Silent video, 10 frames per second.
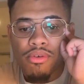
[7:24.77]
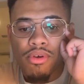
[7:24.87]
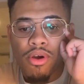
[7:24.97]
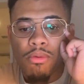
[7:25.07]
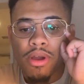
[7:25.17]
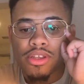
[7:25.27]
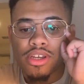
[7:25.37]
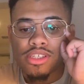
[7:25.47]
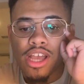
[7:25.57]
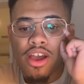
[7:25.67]
Oh my
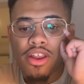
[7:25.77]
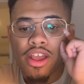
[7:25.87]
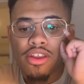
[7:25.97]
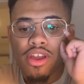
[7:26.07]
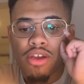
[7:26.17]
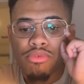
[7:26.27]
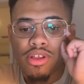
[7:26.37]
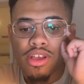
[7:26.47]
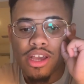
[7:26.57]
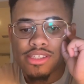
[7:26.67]
gosh, how did I not
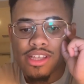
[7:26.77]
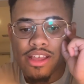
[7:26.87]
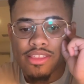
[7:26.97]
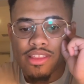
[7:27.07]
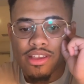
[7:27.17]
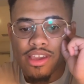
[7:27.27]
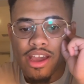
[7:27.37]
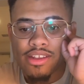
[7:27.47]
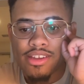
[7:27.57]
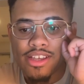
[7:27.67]
realize that the
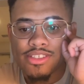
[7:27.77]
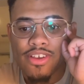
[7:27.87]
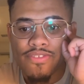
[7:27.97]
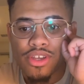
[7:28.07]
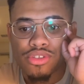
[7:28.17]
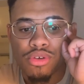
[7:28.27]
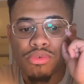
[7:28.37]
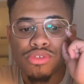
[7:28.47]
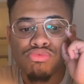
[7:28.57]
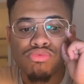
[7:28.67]
cat next to Victor
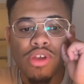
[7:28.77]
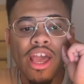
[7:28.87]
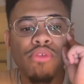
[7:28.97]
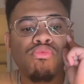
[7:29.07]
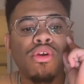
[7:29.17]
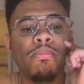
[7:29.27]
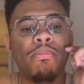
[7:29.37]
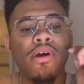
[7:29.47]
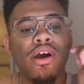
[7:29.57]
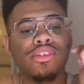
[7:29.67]
was Edward
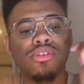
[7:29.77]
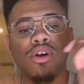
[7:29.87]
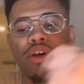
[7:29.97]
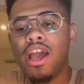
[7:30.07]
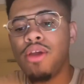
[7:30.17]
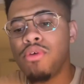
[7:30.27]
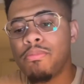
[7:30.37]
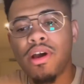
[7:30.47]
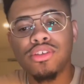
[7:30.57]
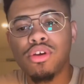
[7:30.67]
Bosco? Edward
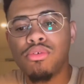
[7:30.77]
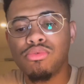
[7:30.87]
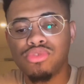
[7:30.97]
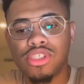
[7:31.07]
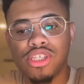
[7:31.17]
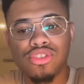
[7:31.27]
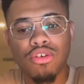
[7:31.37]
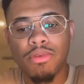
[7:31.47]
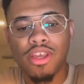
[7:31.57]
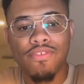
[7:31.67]
Bosco did so
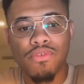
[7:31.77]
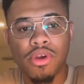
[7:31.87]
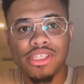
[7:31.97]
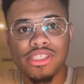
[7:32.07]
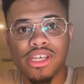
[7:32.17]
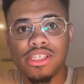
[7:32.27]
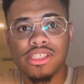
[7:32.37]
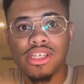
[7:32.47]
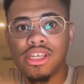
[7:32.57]
many voices.